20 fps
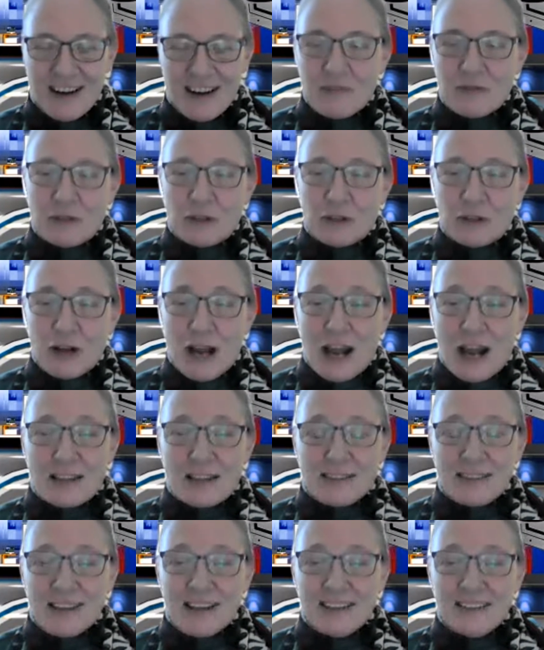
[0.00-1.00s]
of your
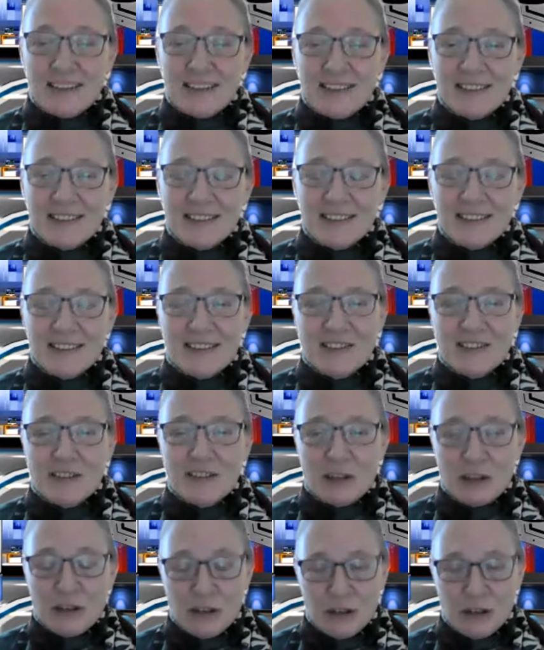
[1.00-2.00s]
assets
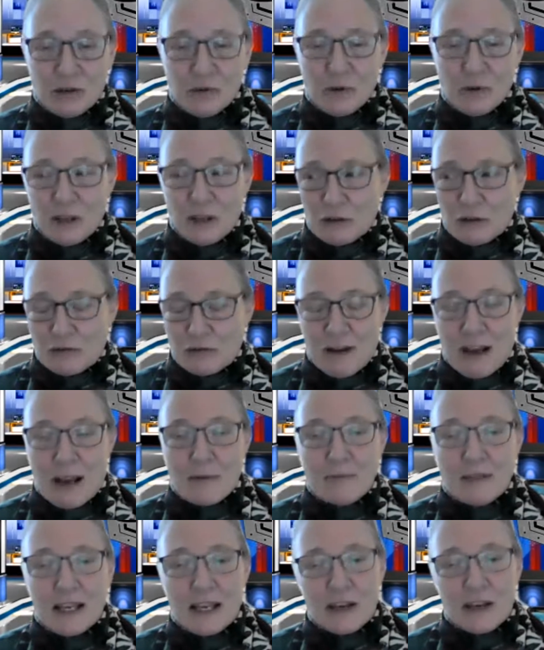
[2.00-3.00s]
to you and your
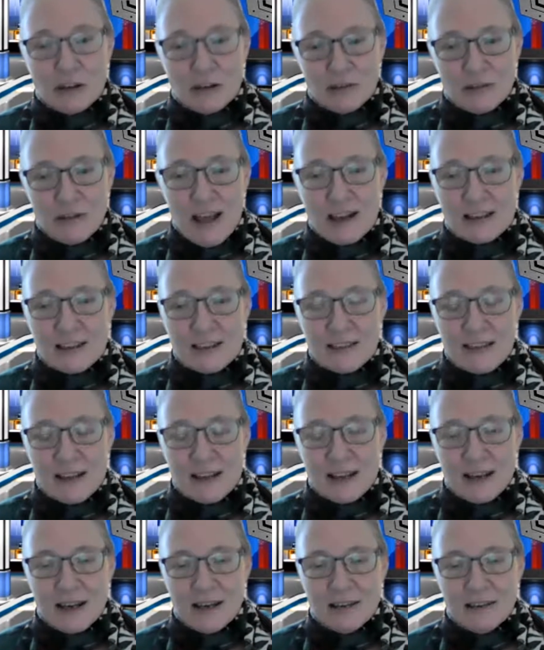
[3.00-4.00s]
family and your
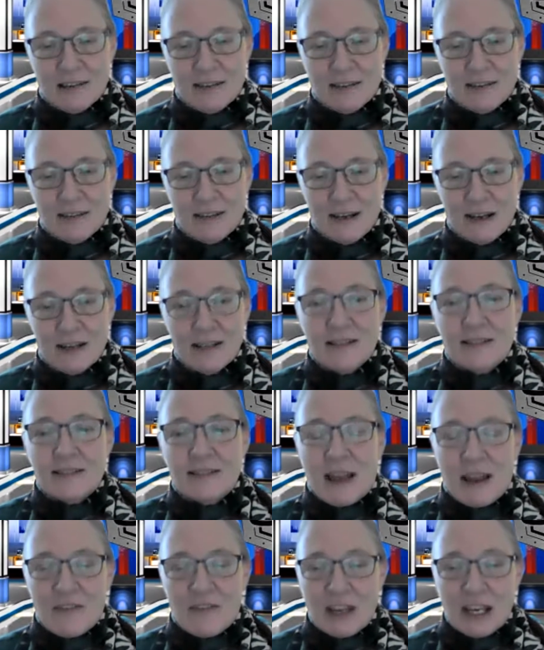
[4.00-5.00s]
legacy,
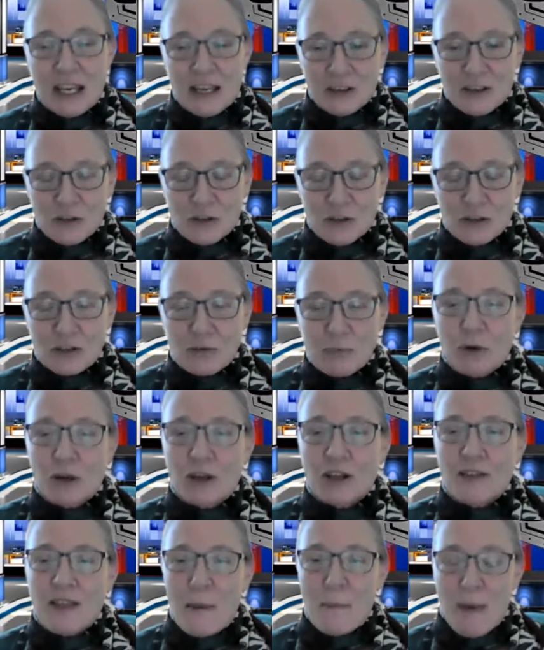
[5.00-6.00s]
saving interest,
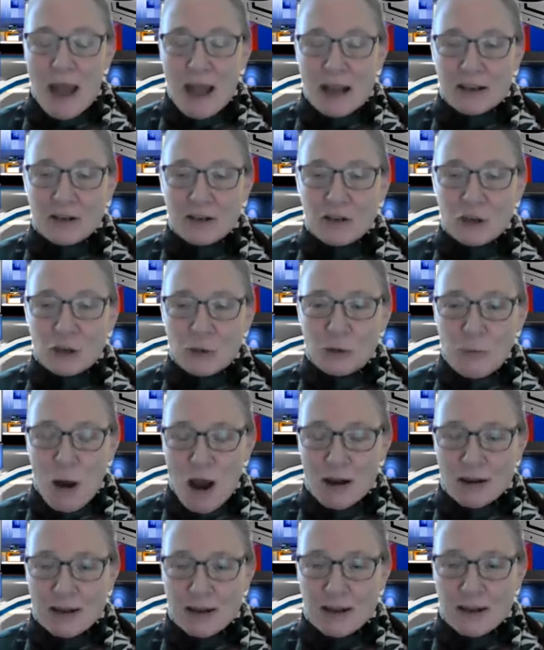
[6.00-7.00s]
putting that back in your
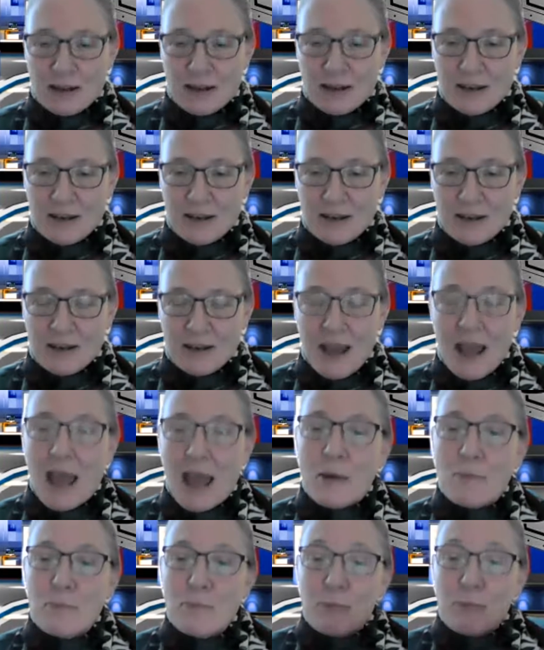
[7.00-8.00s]
pocket,
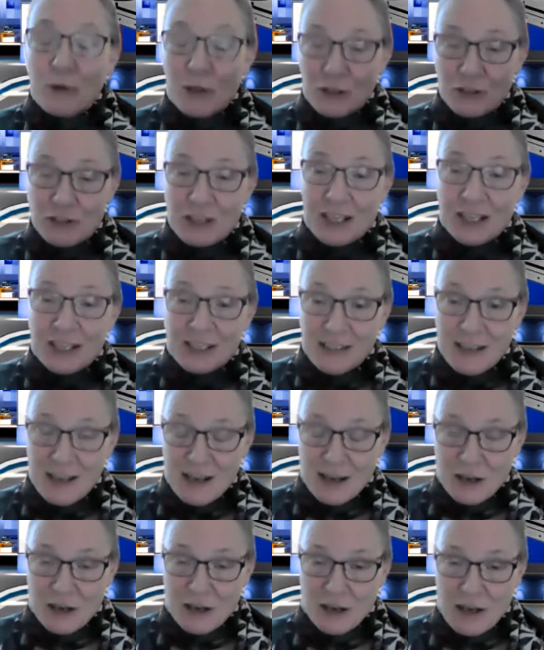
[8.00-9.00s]
and building
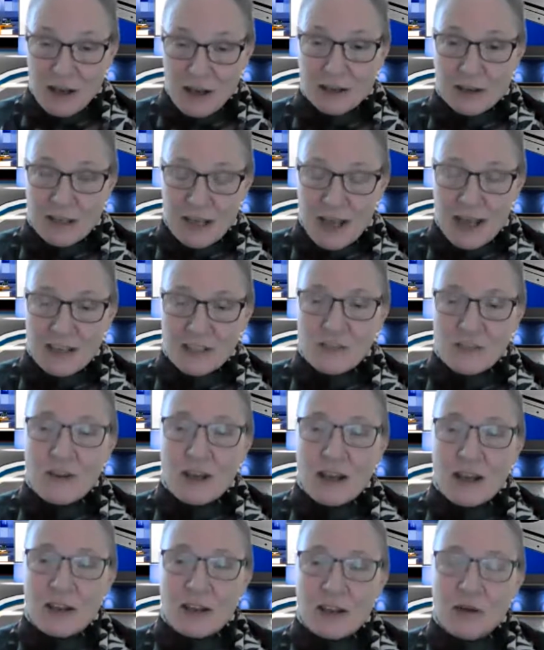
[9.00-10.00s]
a cash
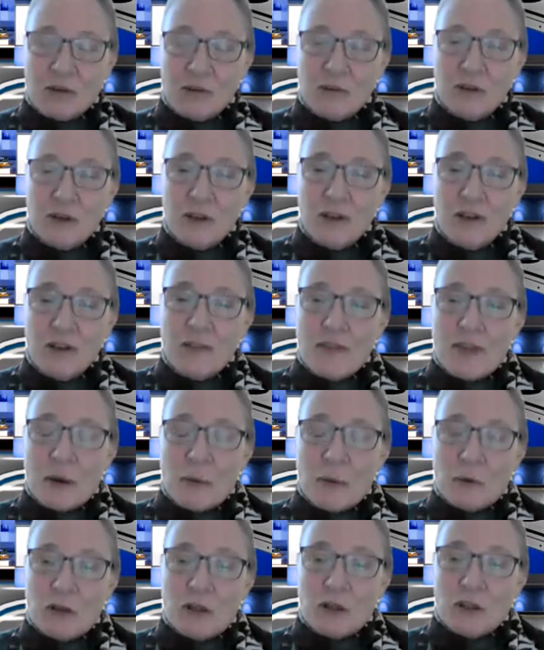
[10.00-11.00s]
value
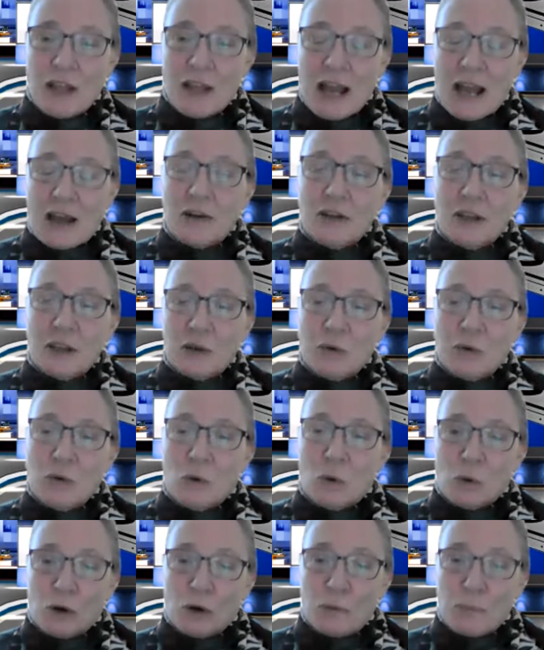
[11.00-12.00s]
that will allow you,
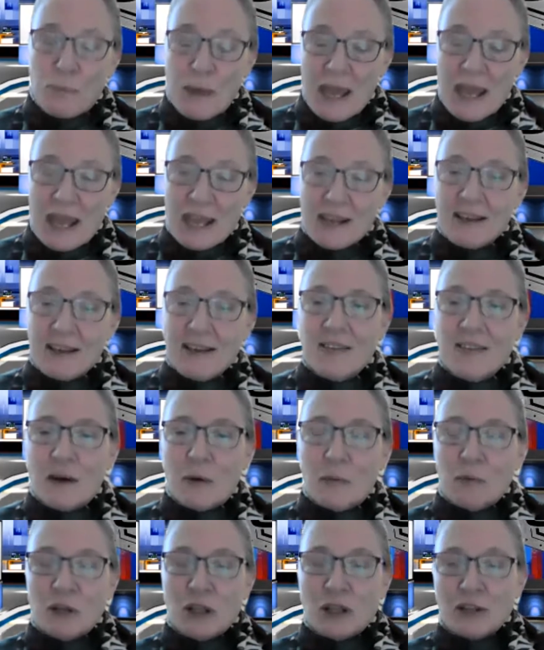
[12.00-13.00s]
or a bank
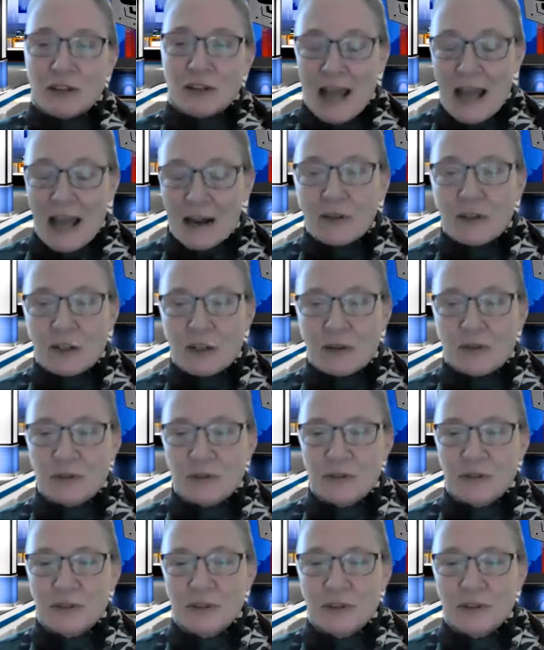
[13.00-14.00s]
that will allow you